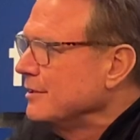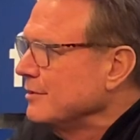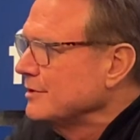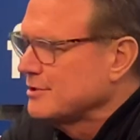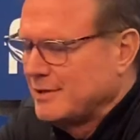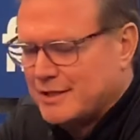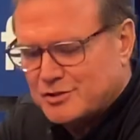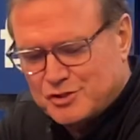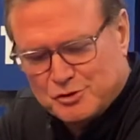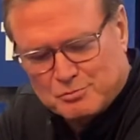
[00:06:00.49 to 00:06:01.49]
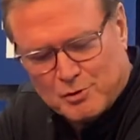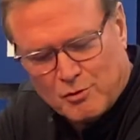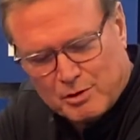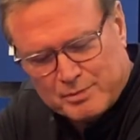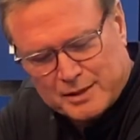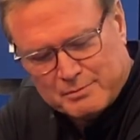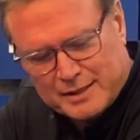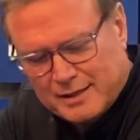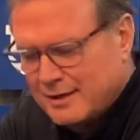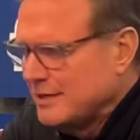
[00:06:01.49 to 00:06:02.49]
know, so he can shoot more, but
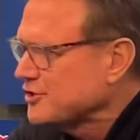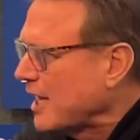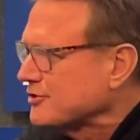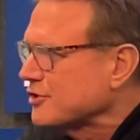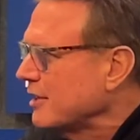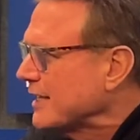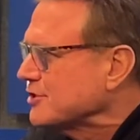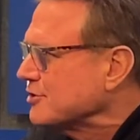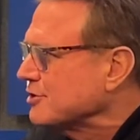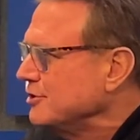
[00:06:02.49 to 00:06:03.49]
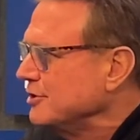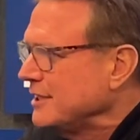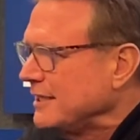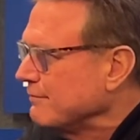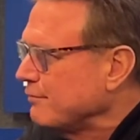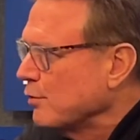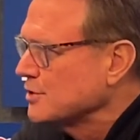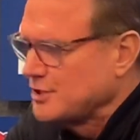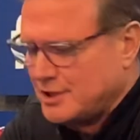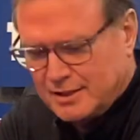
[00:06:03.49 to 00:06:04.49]
shot selection's good. He didn't
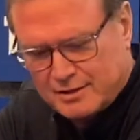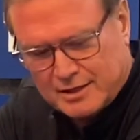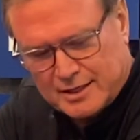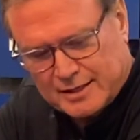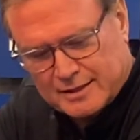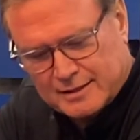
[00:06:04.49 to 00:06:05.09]
force anything.